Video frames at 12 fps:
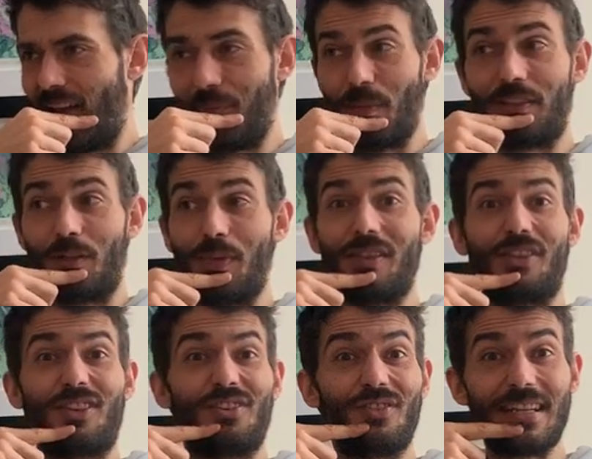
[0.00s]
must have been
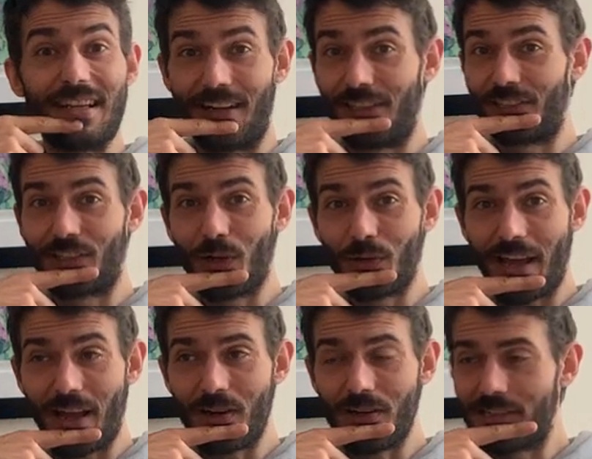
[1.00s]
three years ago
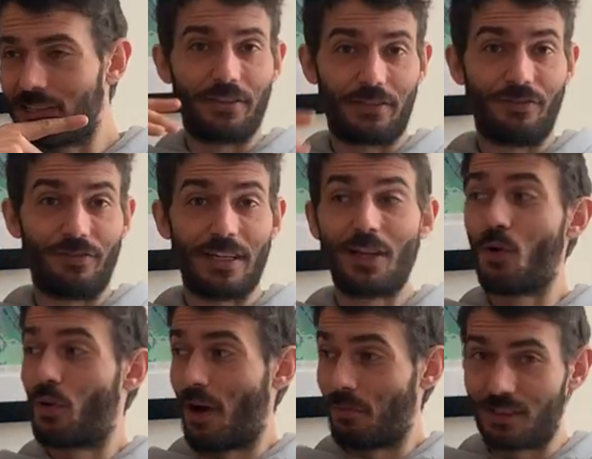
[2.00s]
now. There's a
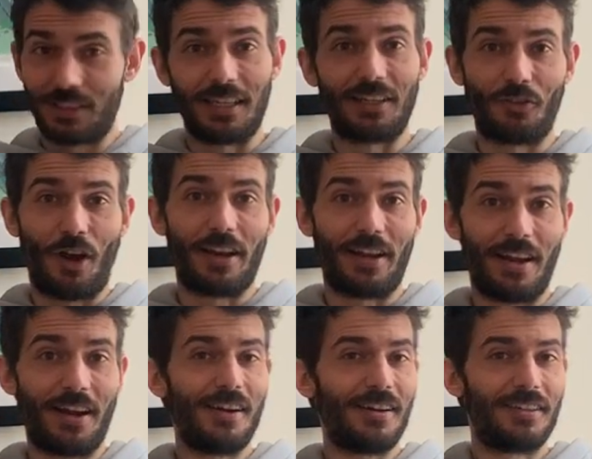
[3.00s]
video where I'm sitting right
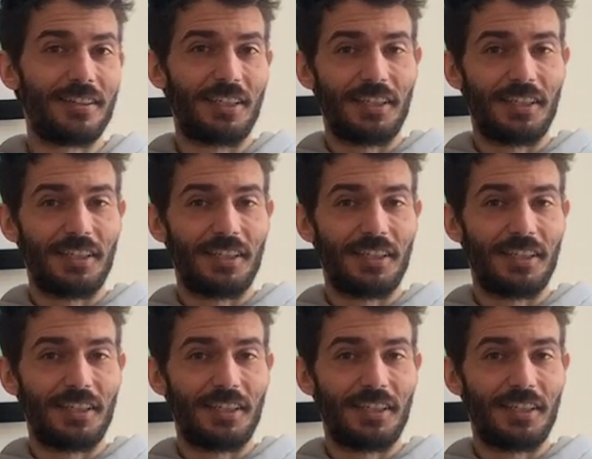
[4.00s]
here.